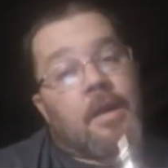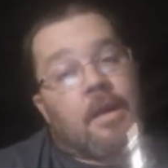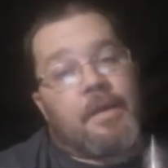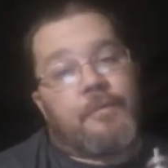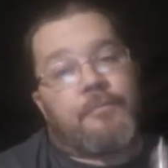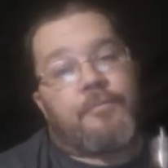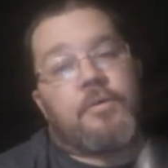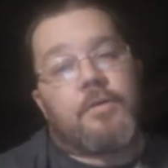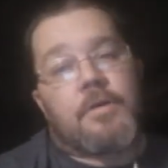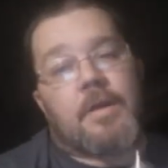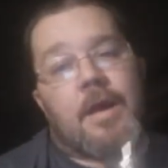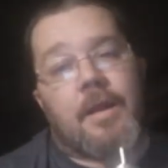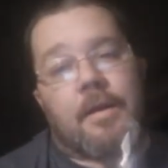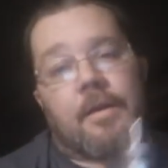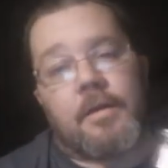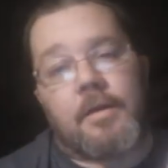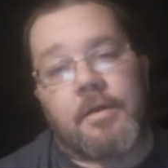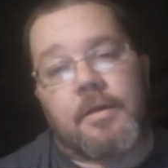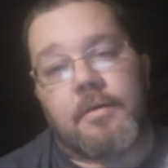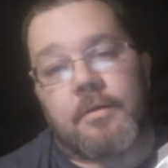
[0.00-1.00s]
if you're not
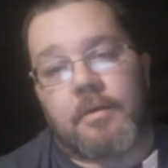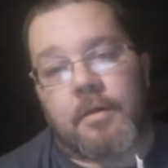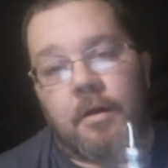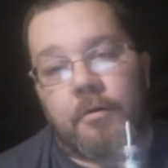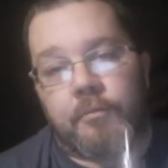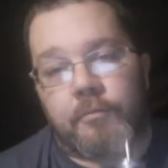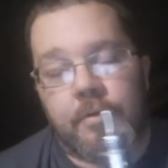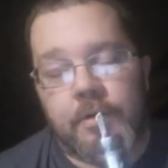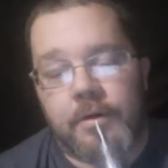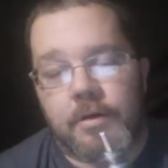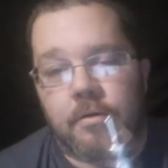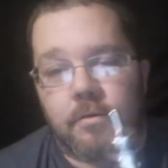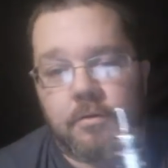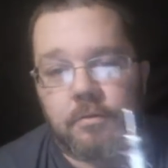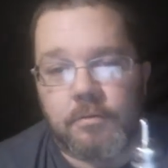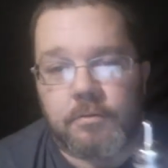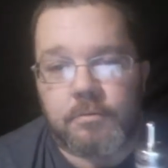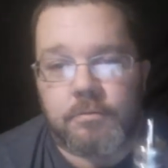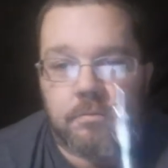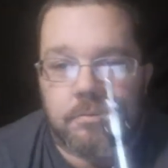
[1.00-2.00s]
a
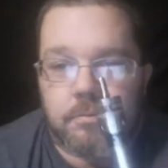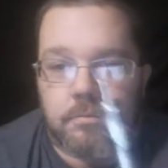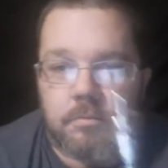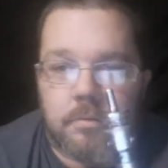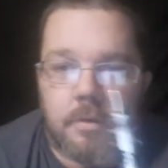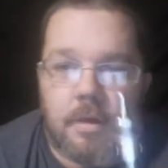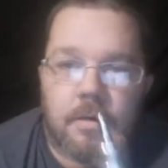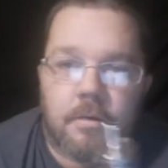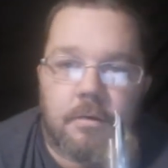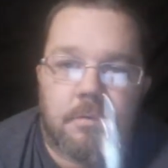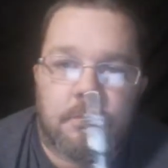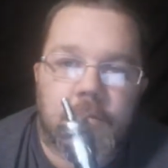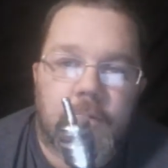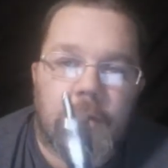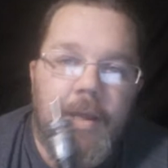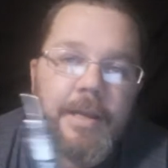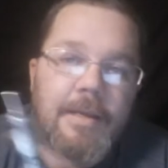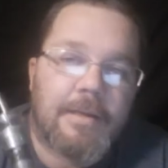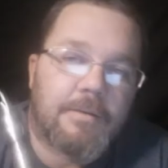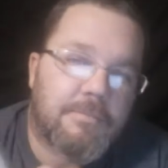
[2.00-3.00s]
real
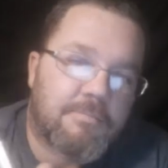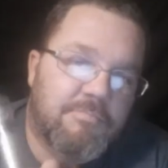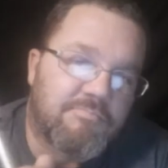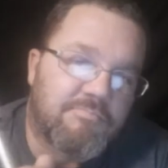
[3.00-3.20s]
like